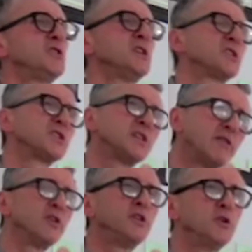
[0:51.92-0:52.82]
it, Jesus
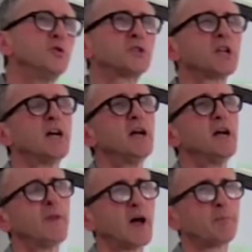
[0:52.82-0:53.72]
never used
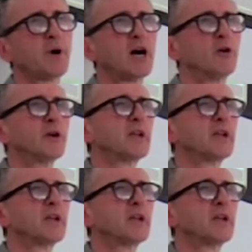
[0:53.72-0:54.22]
that power